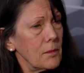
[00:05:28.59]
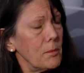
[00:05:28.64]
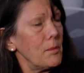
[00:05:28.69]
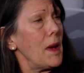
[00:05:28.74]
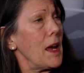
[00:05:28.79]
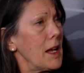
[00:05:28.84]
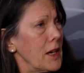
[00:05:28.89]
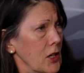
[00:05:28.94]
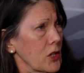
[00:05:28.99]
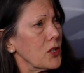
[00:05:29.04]

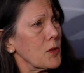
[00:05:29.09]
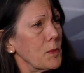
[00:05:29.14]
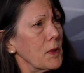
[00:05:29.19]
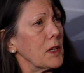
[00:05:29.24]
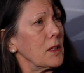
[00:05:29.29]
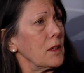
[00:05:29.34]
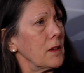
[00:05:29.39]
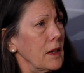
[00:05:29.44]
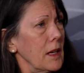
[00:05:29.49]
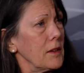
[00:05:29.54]

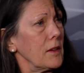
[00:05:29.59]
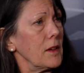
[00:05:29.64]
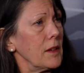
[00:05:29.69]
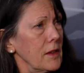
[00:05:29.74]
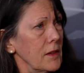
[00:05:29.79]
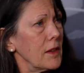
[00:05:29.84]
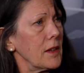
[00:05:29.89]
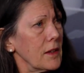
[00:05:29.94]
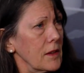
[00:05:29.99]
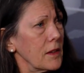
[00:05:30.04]
management uh,
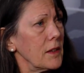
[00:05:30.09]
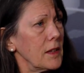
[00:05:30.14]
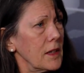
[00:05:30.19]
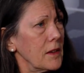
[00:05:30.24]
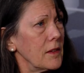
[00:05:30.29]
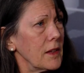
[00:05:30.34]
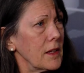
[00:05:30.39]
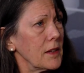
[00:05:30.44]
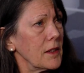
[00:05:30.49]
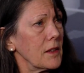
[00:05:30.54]
in the
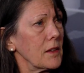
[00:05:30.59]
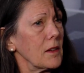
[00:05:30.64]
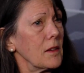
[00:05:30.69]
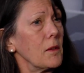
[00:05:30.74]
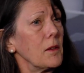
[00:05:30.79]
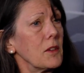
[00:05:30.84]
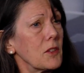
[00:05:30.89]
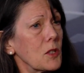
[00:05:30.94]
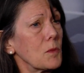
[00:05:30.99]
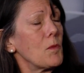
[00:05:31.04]
in the
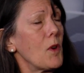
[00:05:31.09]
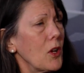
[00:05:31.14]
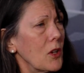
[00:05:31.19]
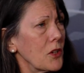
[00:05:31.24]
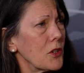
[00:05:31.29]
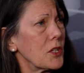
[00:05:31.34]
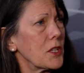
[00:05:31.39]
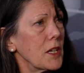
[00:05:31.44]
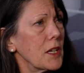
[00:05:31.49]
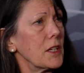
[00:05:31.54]

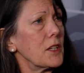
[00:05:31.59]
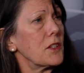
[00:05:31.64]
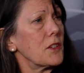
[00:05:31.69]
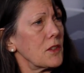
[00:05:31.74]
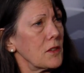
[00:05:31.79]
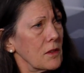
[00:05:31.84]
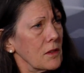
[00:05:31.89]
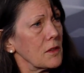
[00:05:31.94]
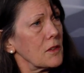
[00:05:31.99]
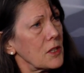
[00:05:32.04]
smaller
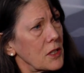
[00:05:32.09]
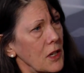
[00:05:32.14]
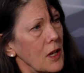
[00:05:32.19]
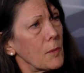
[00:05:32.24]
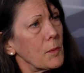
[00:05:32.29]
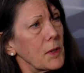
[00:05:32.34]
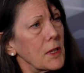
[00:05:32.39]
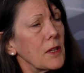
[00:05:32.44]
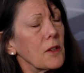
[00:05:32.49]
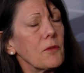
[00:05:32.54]
sense,
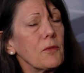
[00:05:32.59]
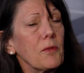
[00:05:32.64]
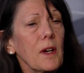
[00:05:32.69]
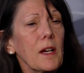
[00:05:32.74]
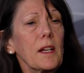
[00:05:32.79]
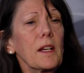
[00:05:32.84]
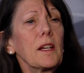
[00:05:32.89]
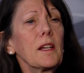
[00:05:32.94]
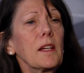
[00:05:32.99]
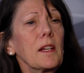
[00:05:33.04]
stopping the
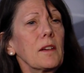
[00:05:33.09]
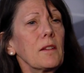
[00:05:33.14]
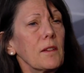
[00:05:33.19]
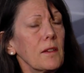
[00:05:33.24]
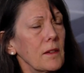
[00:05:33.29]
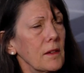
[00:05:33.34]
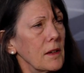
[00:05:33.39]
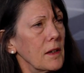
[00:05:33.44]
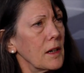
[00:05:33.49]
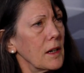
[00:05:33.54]

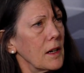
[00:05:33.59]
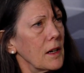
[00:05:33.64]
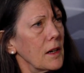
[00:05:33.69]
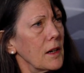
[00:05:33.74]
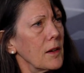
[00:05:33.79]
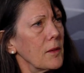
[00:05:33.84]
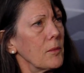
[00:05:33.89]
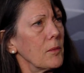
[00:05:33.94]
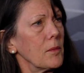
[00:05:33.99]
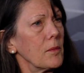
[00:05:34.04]
fighting,
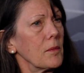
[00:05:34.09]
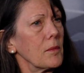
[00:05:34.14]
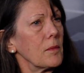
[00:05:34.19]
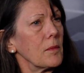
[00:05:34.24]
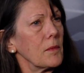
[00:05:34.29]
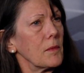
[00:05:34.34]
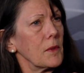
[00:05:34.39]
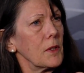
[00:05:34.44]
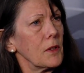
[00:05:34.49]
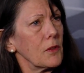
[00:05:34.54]

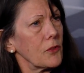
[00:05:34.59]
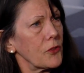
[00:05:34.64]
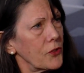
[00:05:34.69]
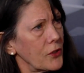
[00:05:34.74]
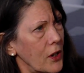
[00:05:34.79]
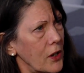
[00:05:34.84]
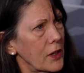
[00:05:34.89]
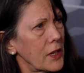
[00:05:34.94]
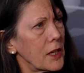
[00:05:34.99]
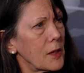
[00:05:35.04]
um, you know,
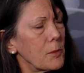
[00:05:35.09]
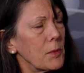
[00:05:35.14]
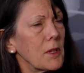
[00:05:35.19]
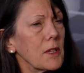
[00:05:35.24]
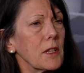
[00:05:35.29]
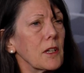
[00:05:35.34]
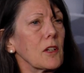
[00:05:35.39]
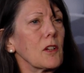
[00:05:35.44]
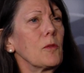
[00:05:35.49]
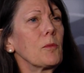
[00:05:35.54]
starting a
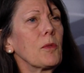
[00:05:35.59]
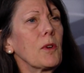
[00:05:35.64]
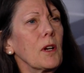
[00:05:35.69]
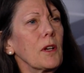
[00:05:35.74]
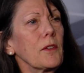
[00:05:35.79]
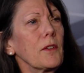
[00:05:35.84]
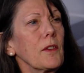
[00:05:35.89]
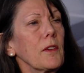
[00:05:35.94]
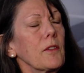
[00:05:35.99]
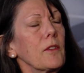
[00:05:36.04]
political
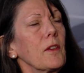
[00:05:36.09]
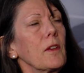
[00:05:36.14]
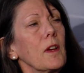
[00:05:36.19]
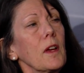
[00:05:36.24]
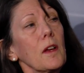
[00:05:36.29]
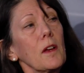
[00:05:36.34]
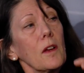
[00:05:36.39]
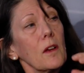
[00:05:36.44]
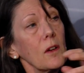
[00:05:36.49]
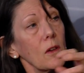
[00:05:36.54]
process,
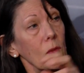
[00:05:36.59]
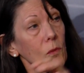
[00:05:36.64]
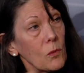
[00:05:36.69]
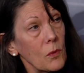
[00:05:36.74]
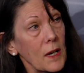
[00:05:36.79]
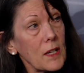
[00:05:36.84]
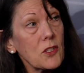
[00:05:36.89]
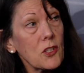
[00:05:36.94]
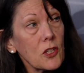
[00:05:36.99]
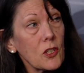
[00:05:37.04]

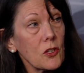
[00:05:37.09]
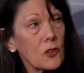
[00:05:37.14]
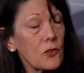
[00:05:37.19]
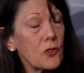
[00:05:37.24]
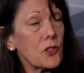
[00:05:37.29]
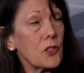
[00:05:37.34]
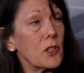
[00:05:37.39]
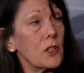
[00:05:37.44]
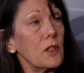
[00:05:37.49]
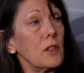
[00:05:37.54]

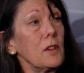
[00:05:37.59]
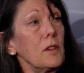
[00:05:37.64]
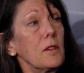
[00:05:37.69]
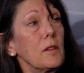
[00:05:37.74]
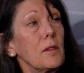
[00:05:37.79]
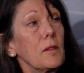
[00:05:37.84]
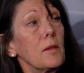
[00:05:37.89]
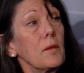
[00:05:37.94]
resolution,